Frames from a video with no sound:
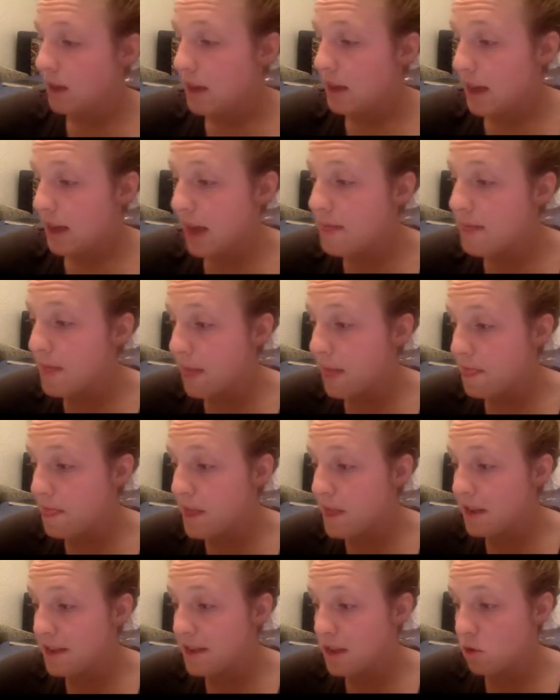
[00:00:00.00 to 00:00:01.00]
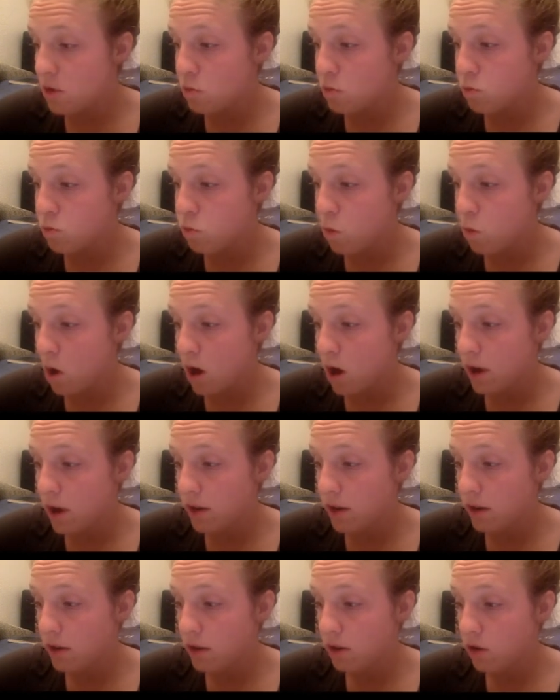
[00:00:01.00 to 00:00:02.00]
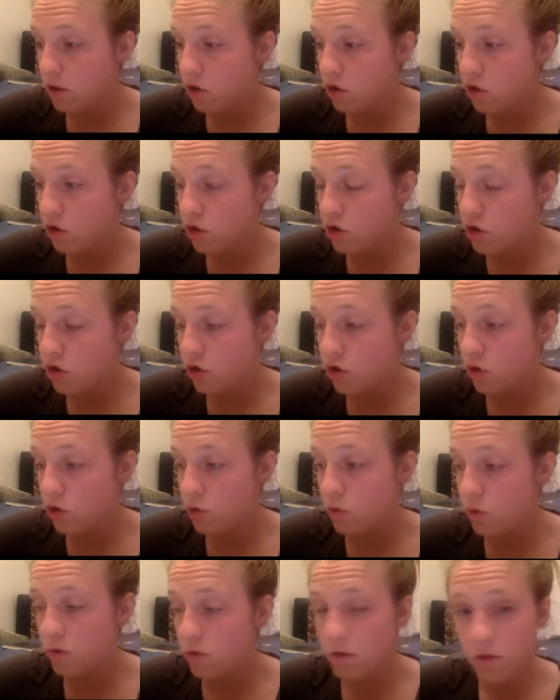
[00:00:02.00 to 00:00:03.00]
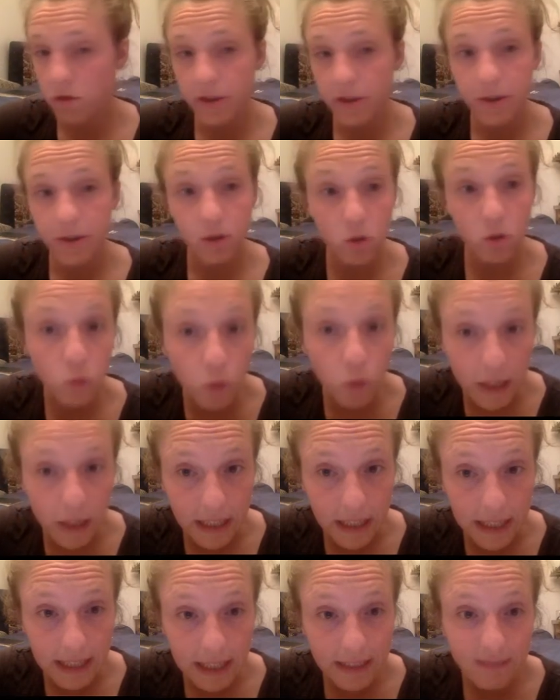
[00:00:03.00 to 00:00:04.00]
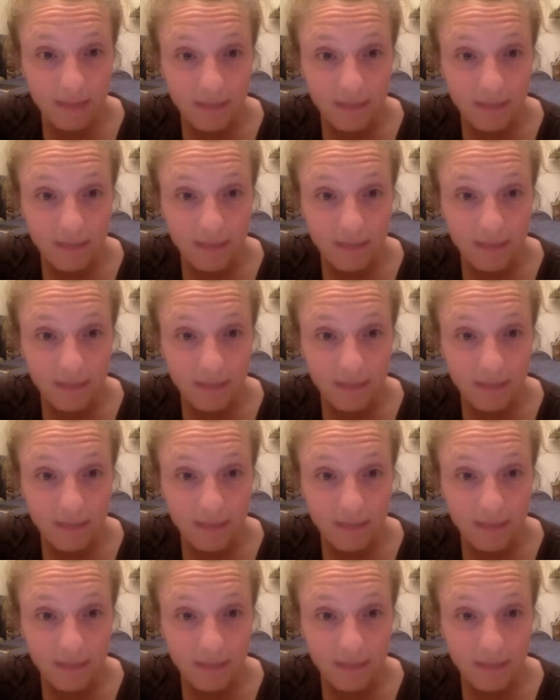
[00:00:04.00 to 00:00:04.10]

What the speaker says: And then this is 1, 2, 3